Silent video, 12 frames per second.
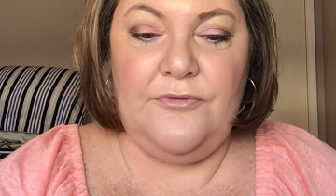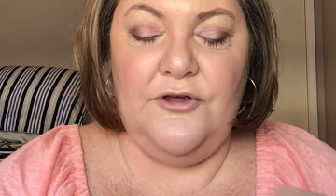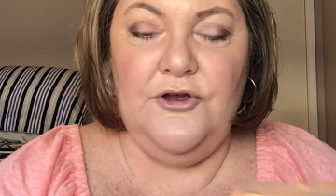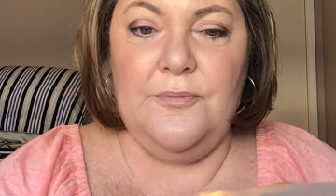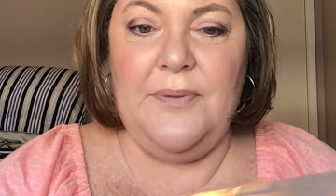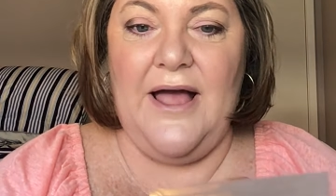
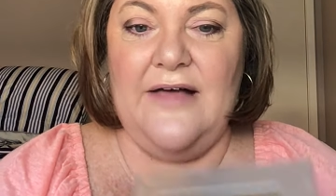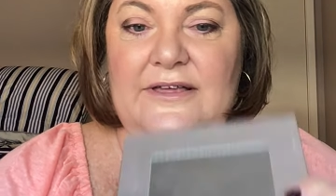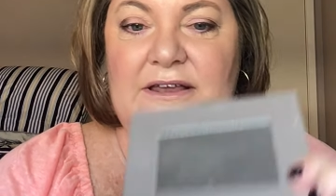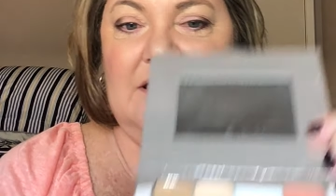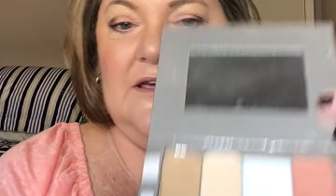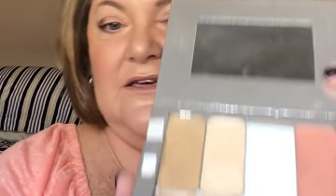Your
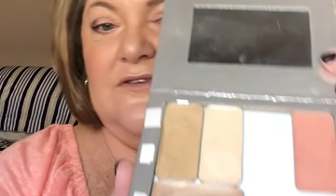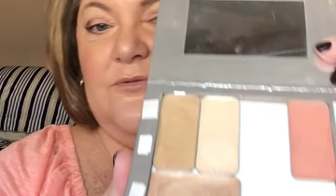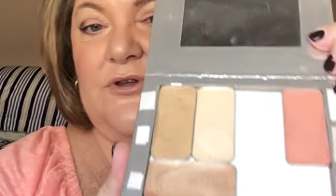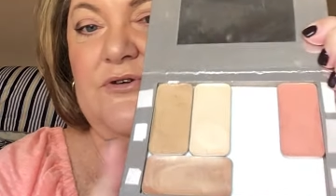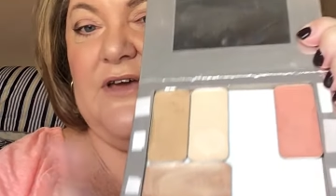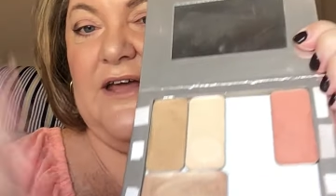palette is,
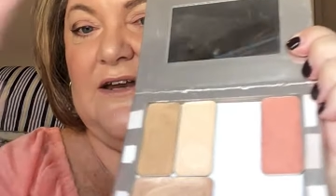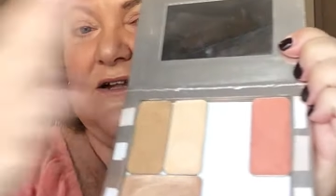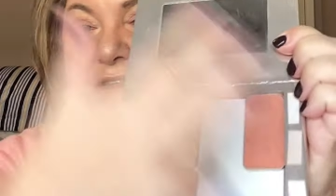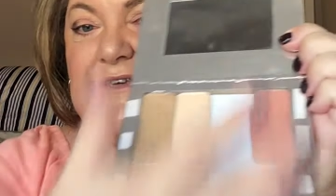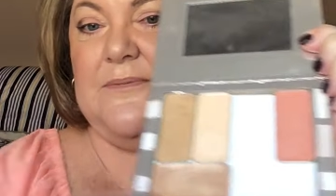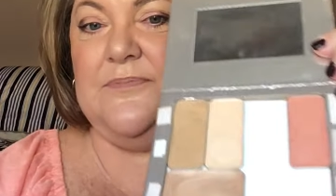when you get it,
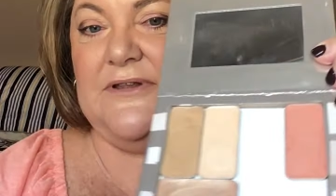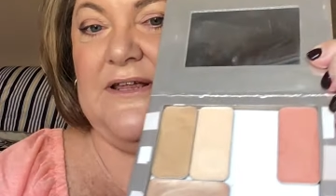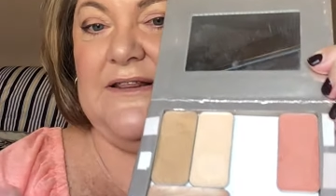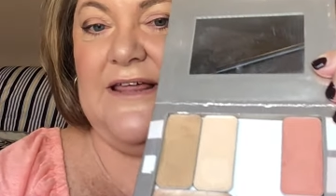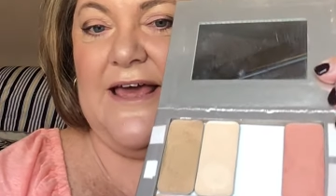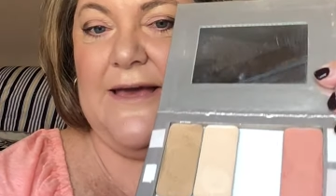it's
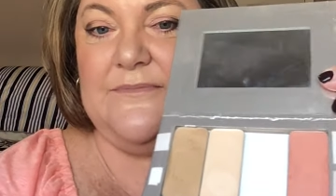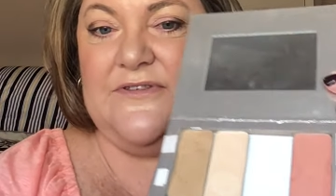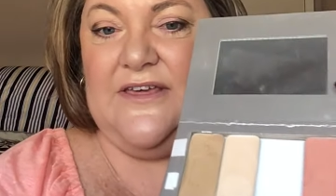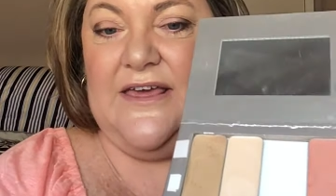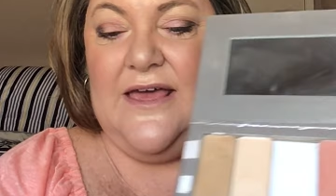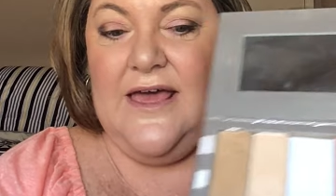completely
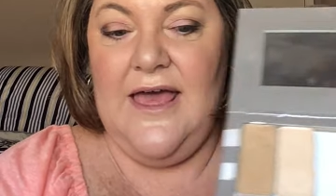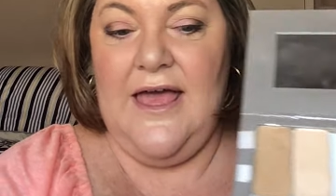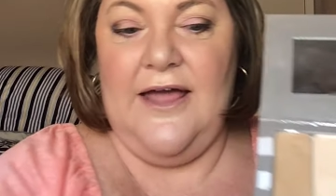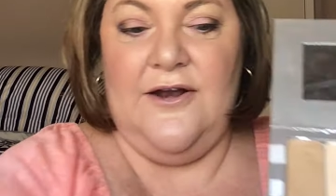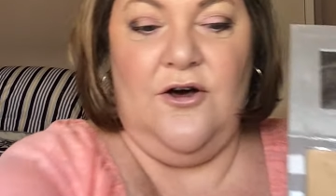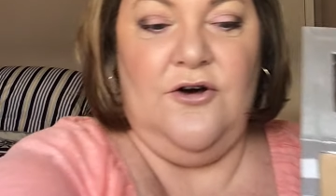empty.
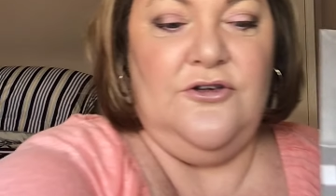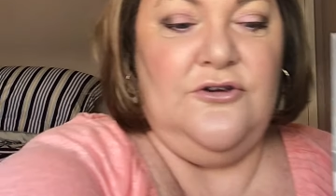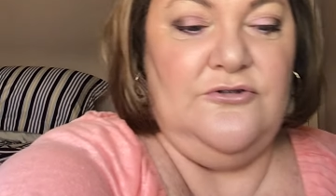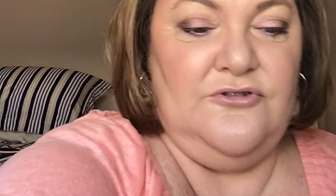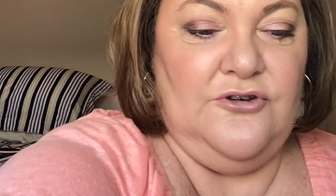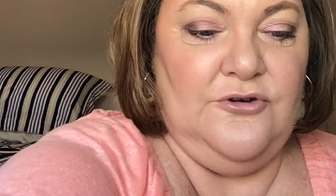And all
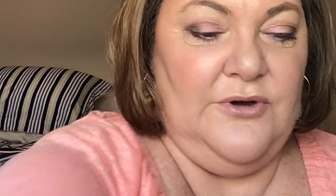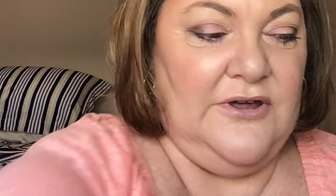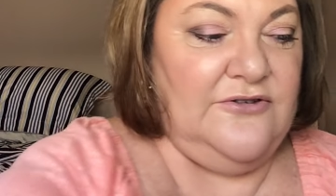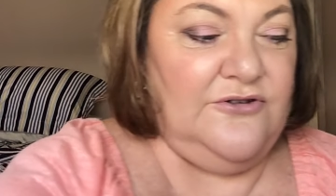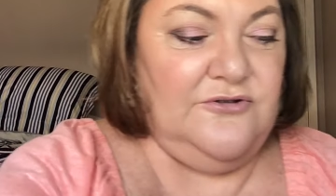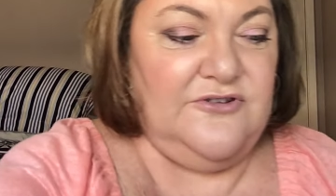you do
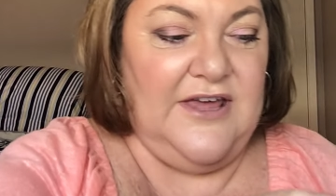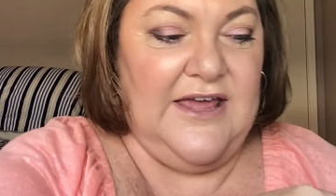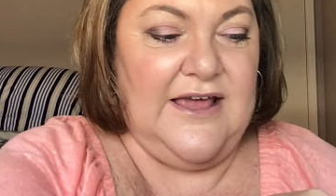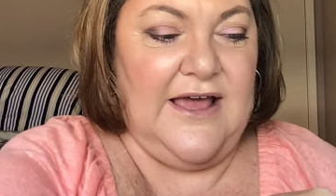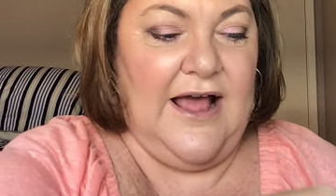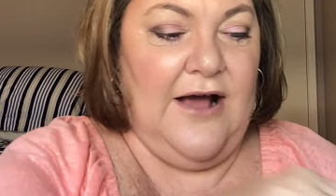is you
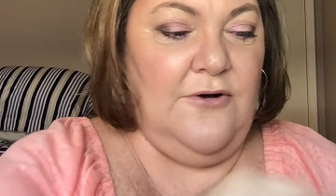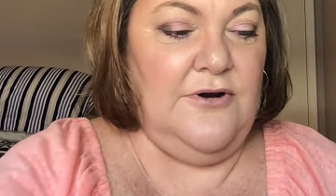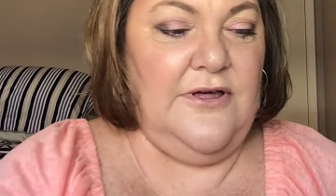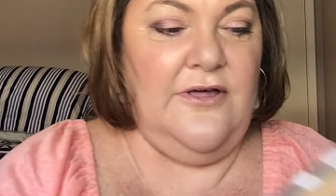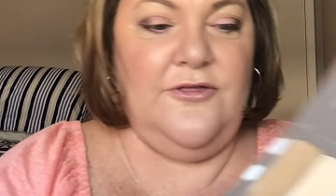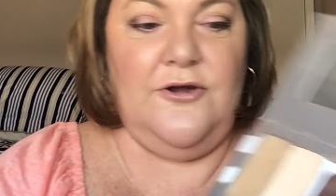take out,
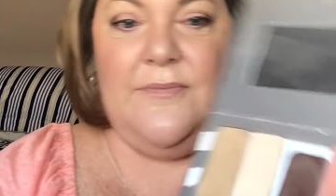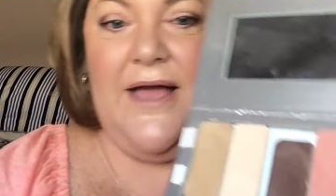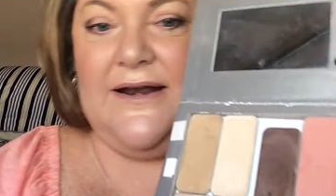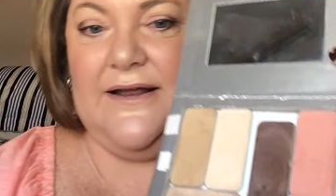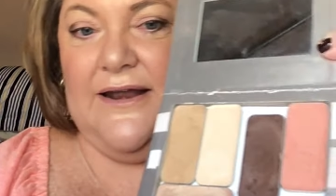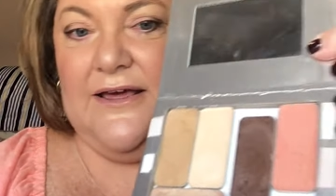they're
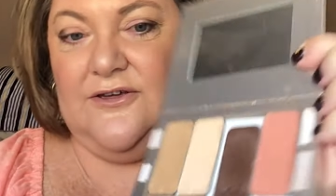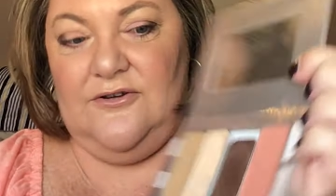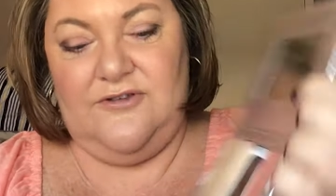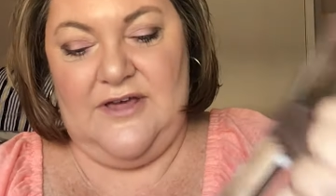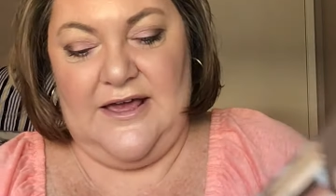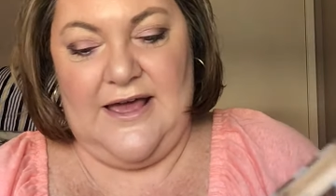magnetic, you
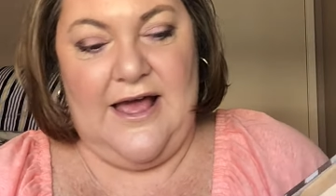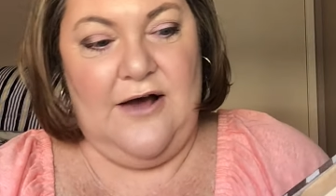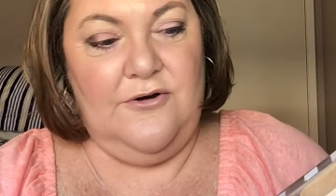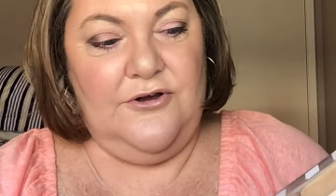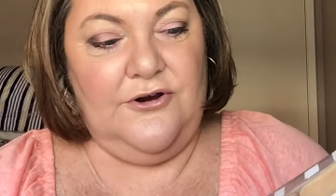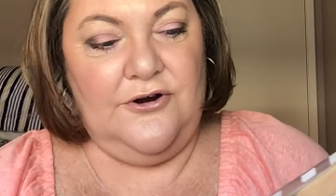take
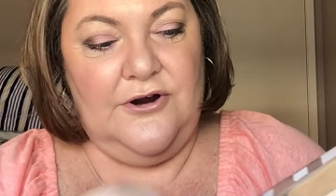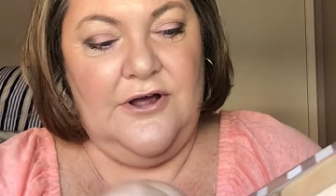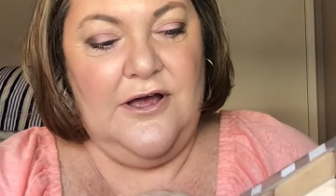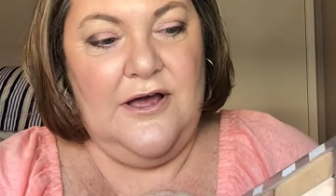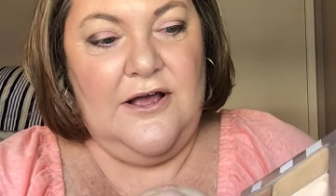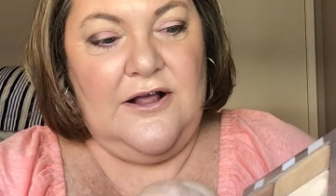out your
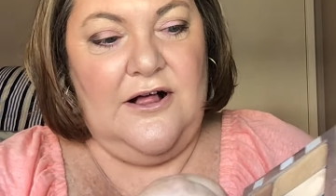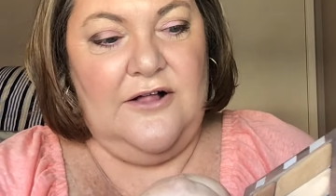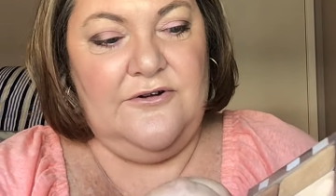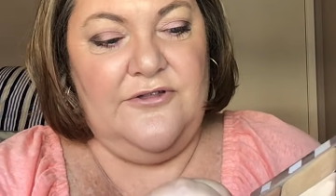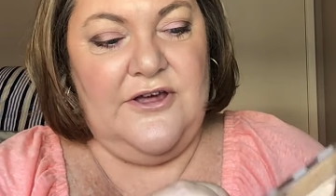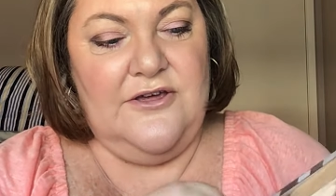
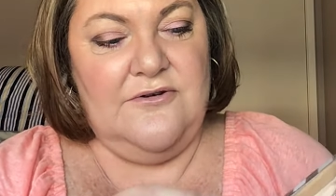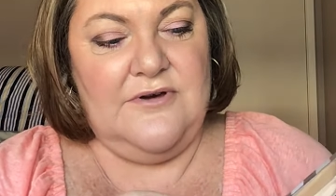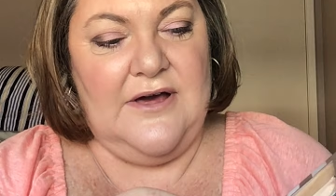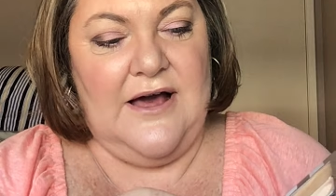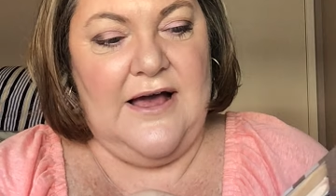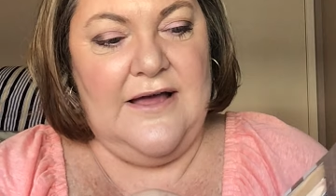color that you
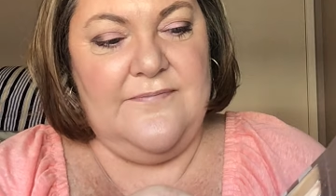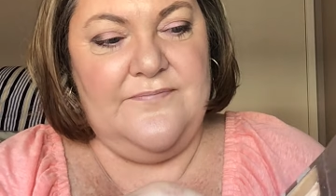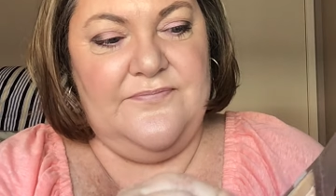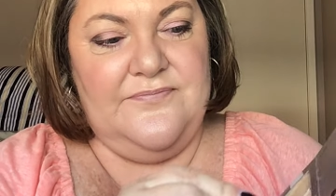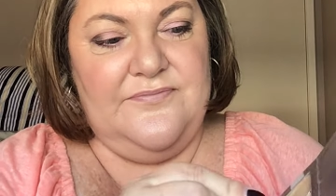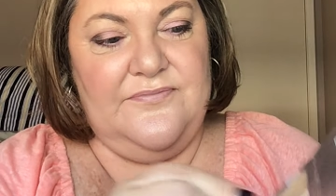got
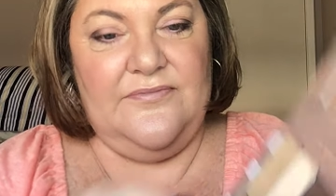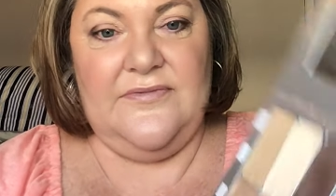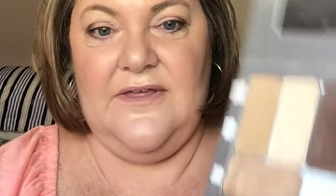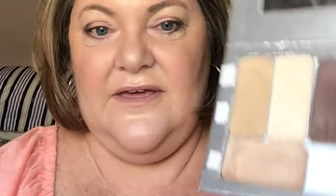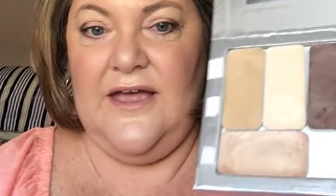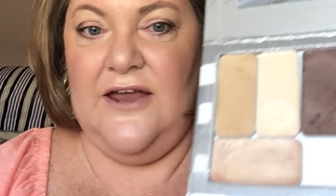
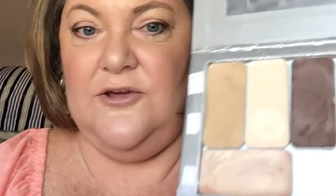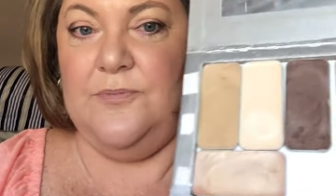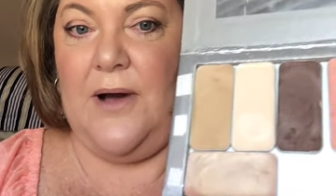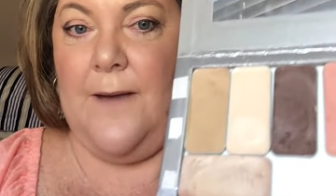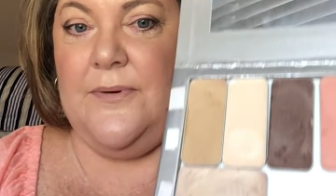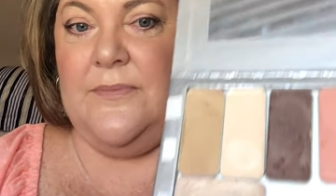and you
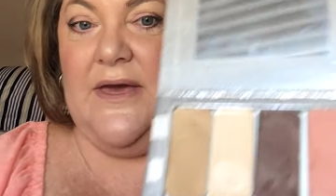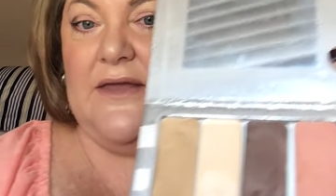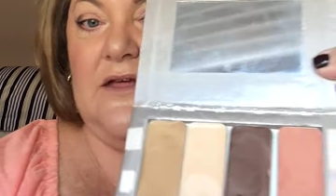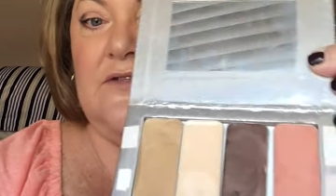pop them in.